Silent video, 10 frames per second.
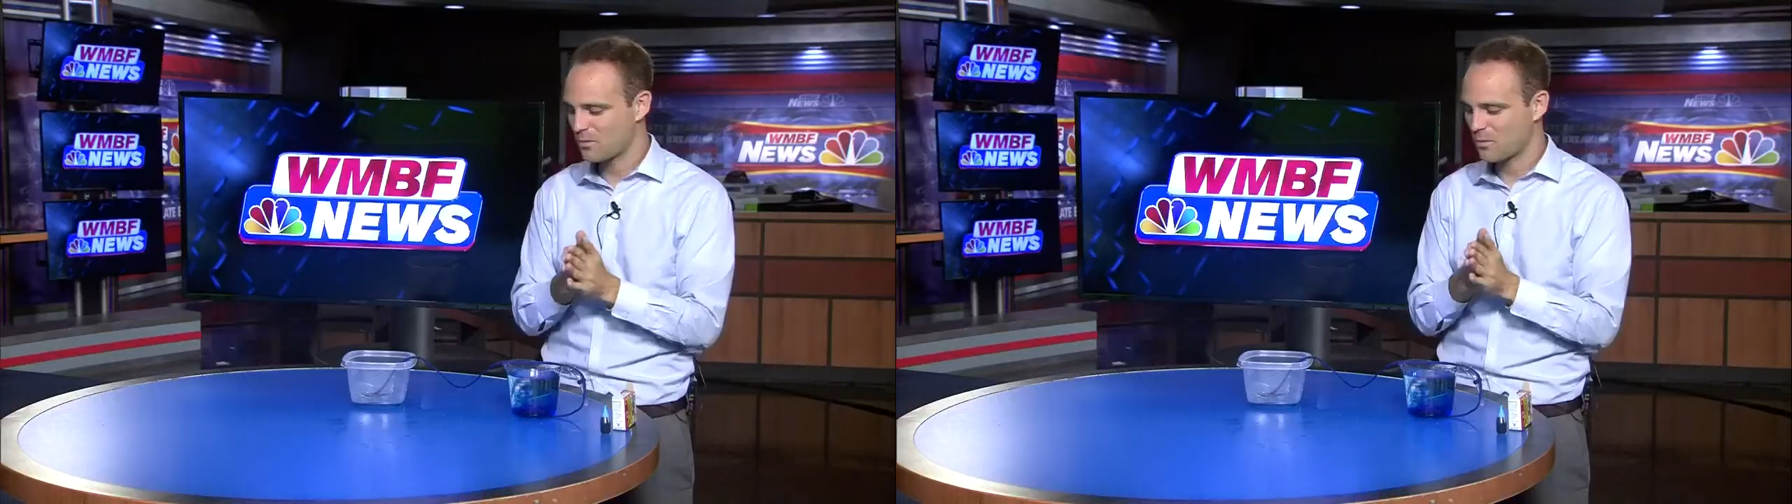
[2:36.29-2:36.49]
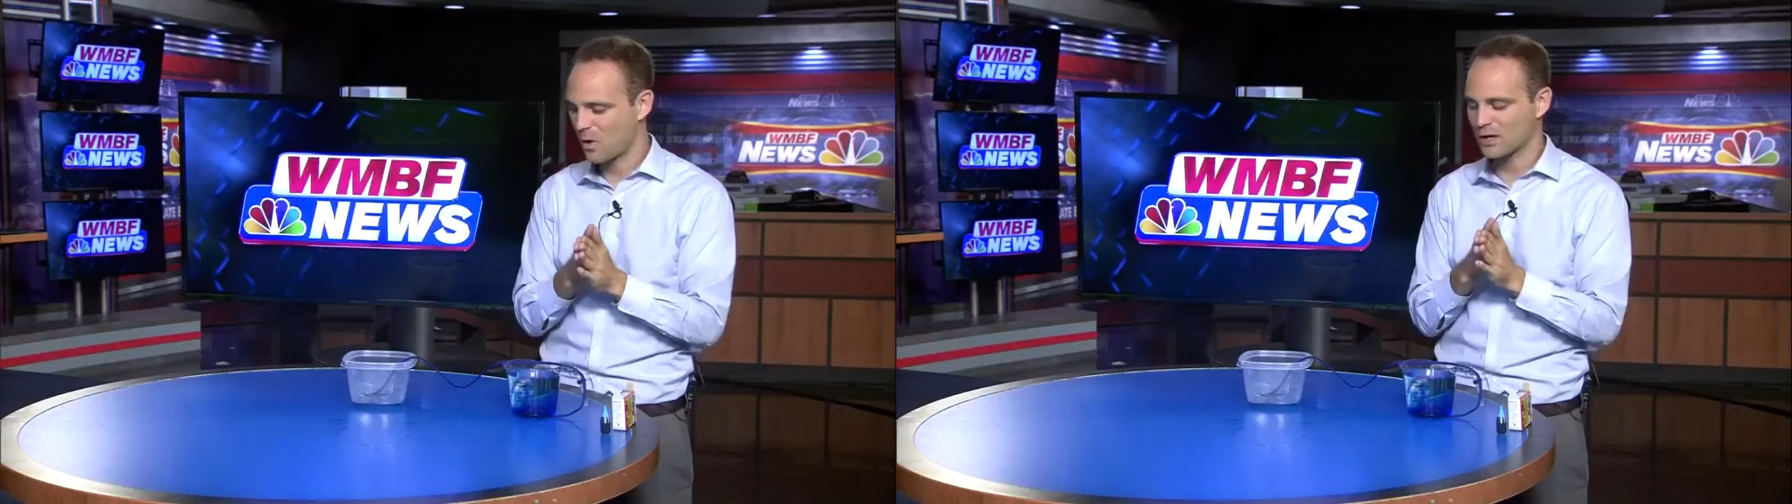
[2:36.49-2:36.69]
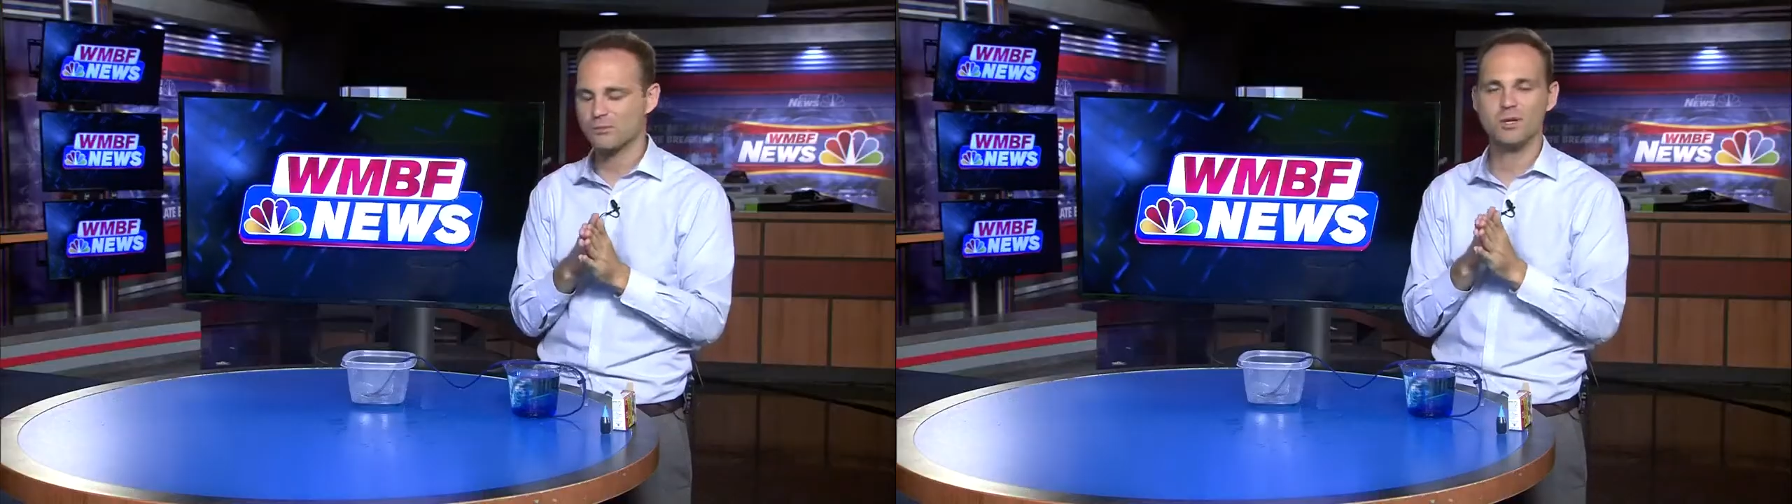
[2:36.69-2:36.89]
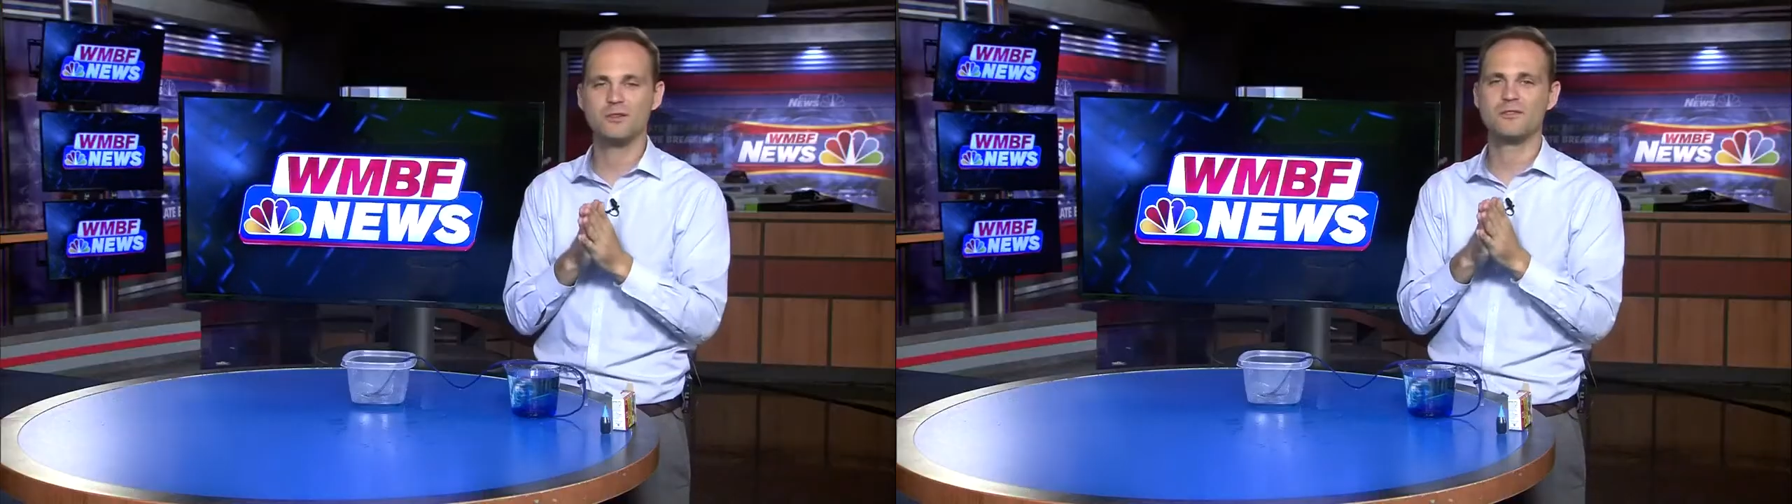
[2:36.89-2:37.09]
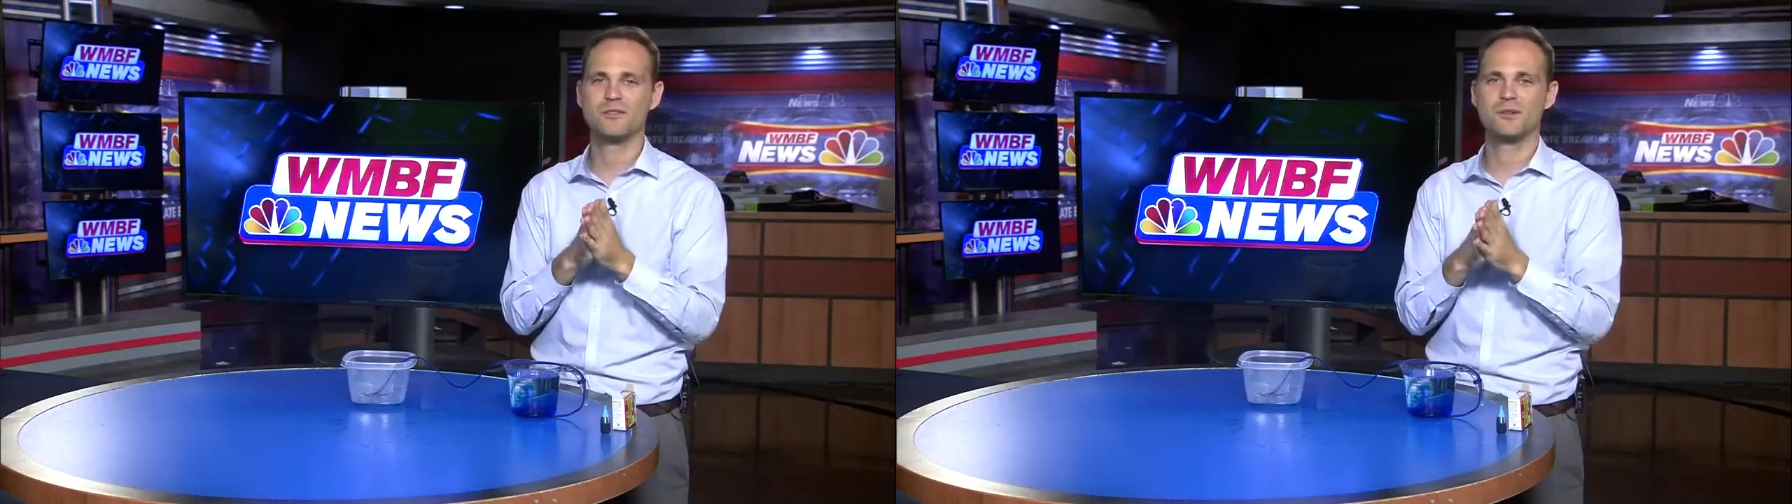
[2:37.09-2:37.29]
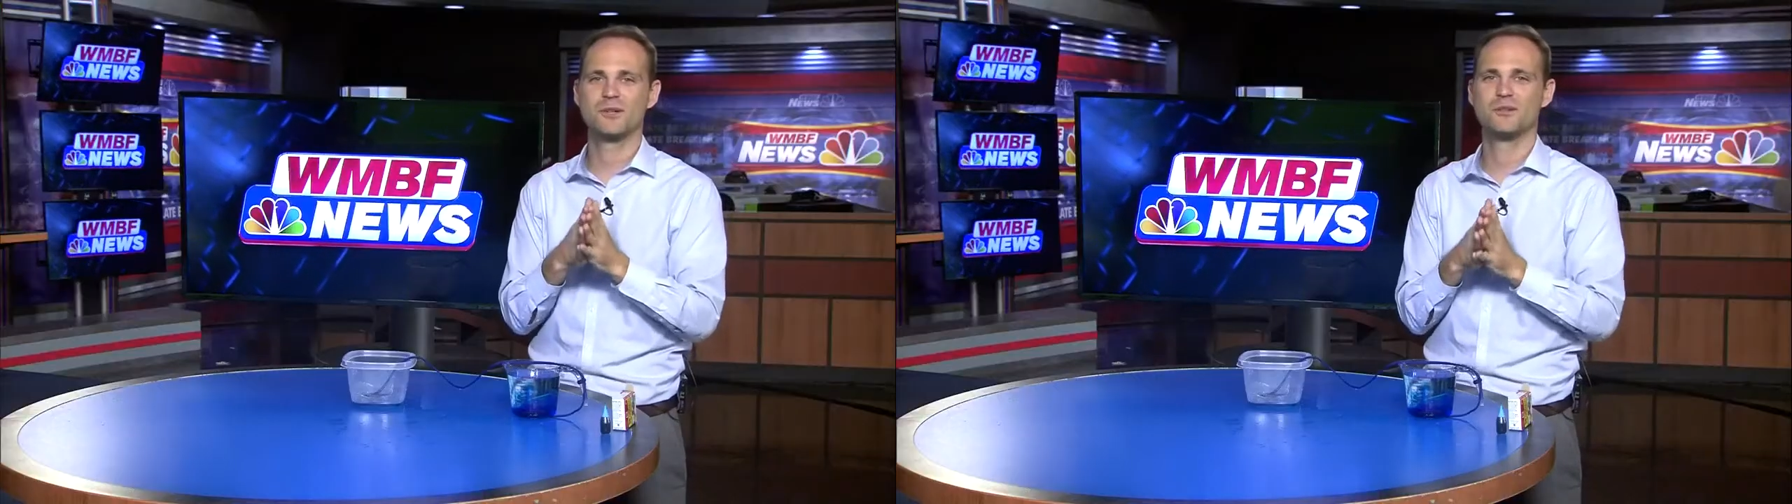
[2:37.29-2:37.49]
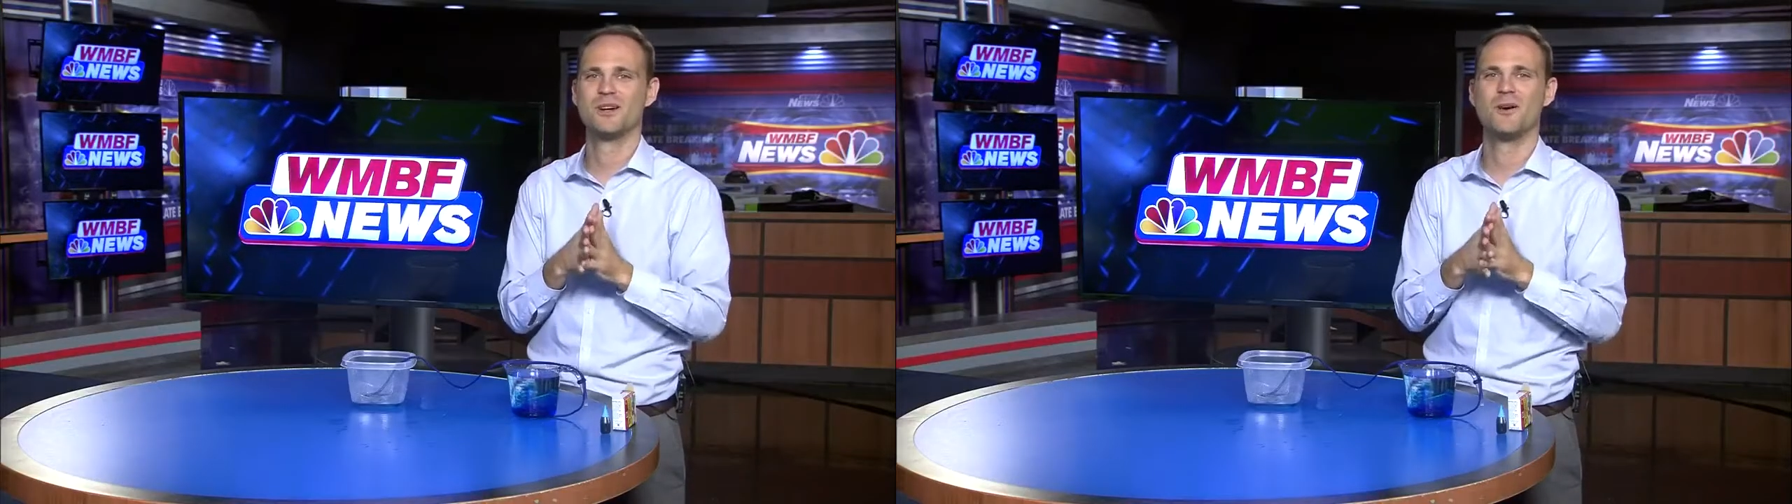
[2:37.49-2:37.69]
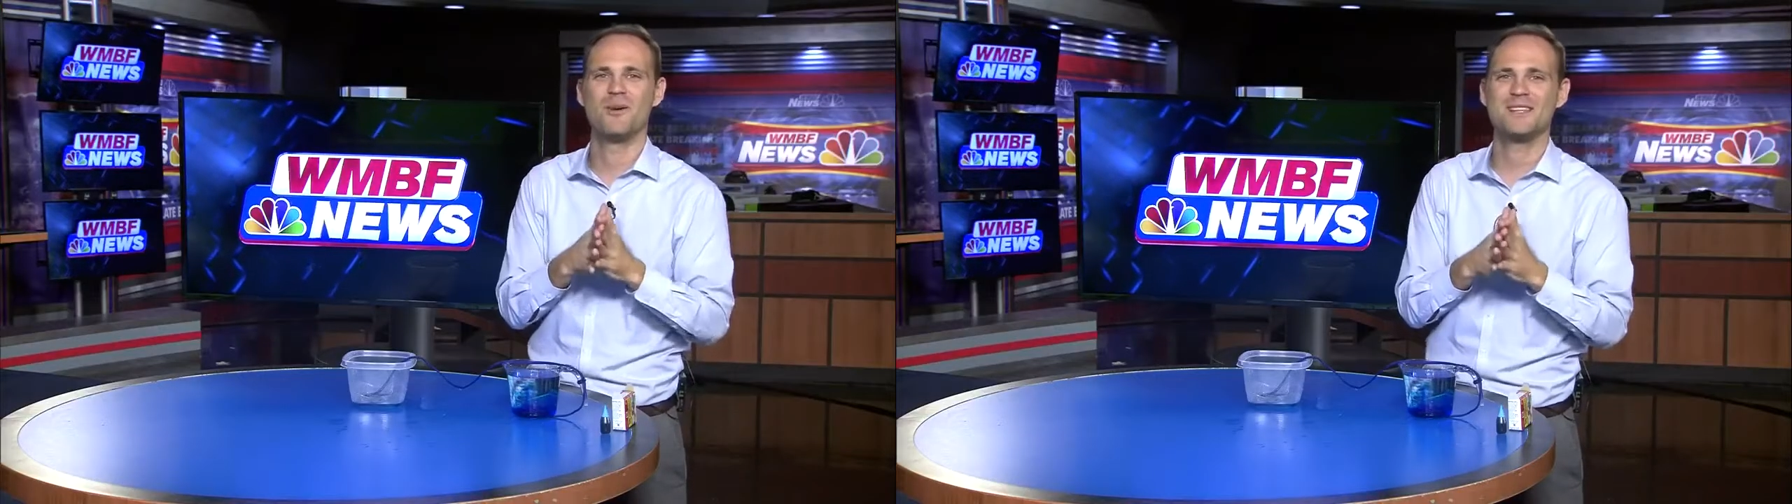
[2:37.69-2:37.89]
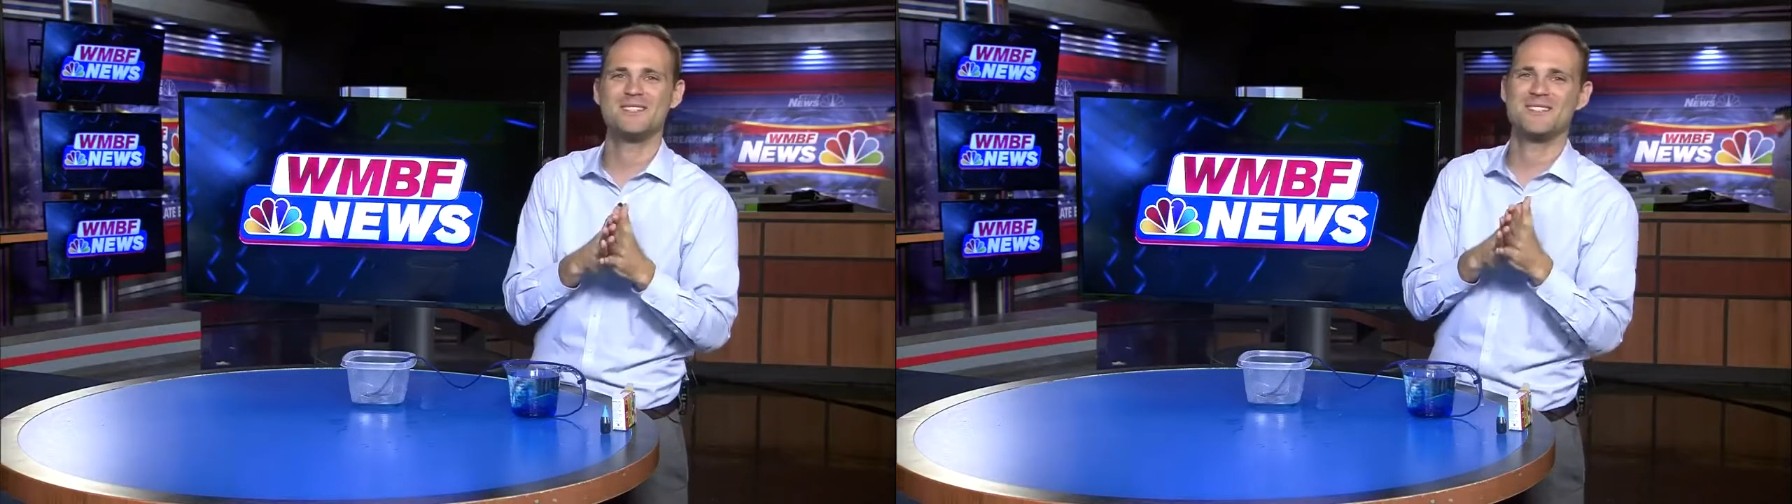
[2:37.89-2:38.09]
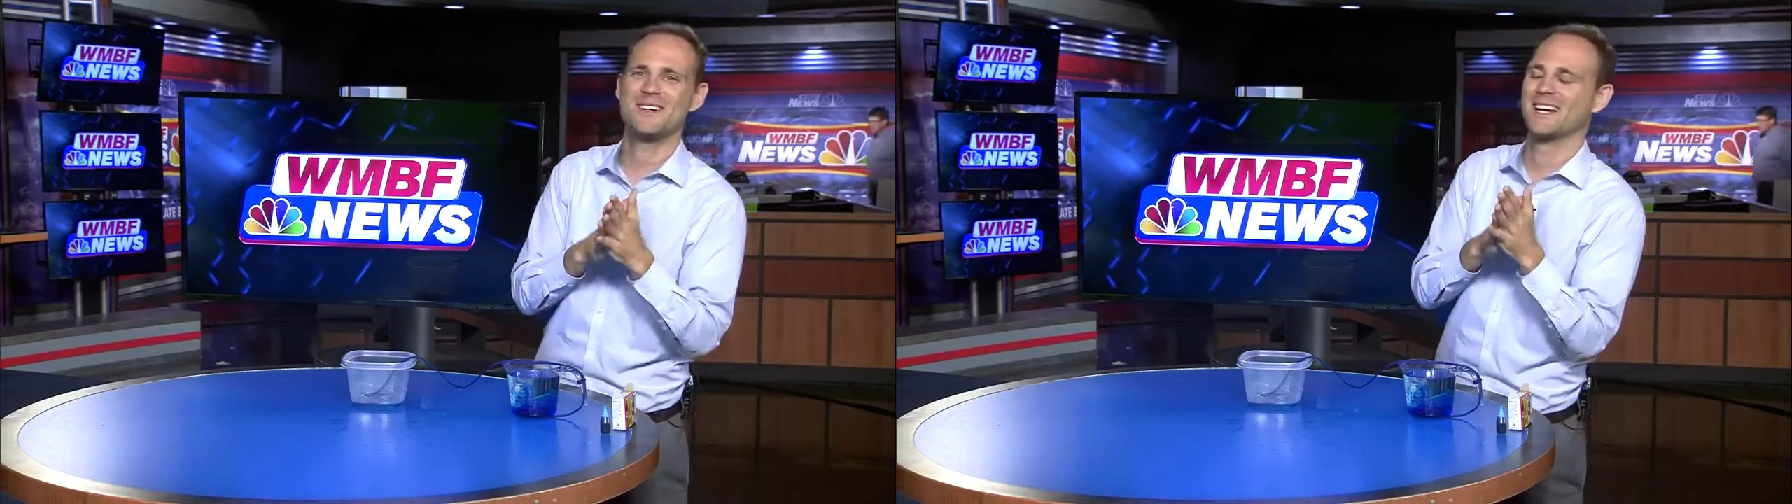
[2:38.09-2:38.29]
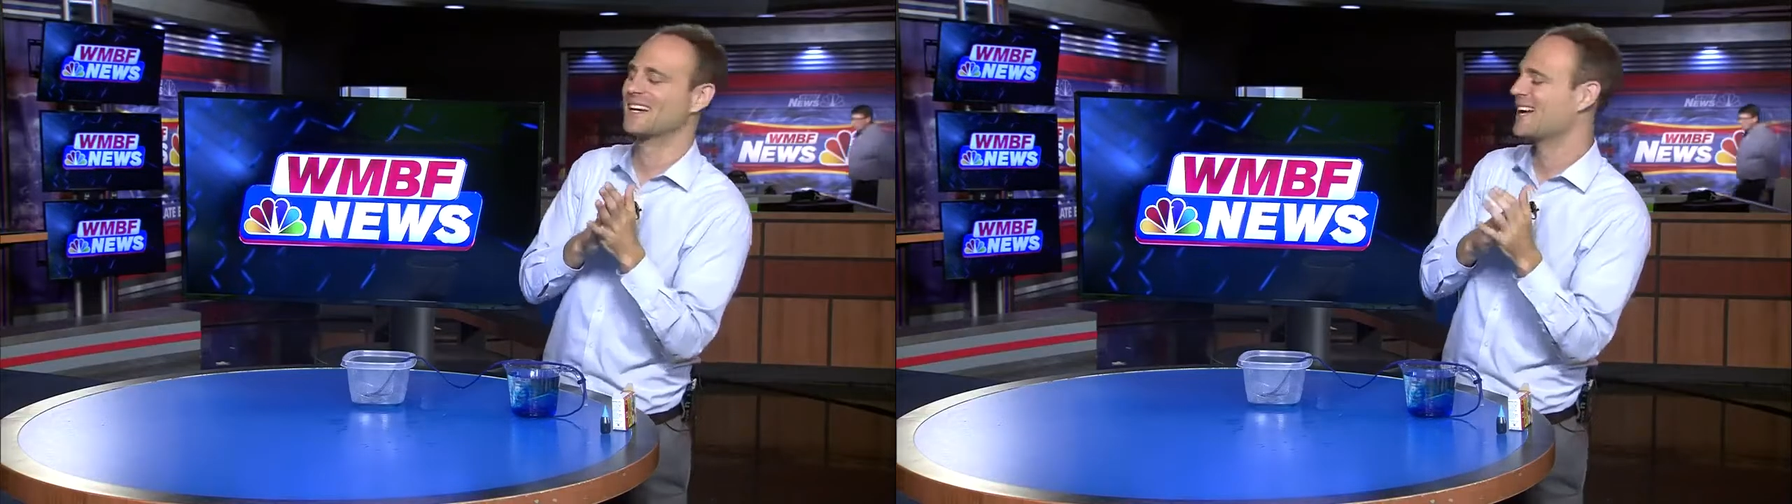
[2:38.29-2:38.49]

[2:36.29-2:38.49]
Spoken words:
water move through a wet string.